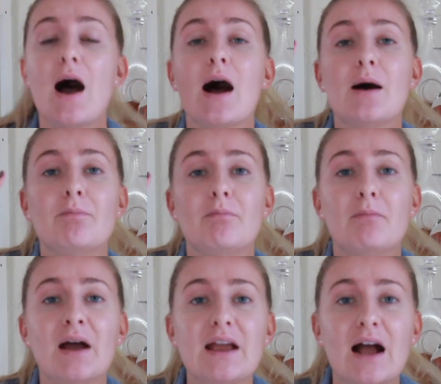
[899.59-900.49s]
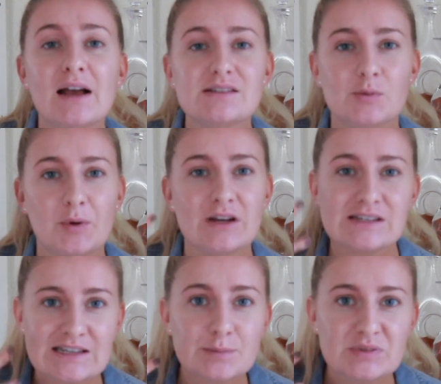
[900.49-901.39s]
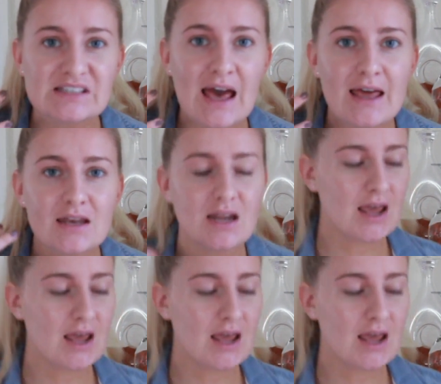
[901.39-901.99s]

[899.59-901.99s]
my eyes are pretty deep set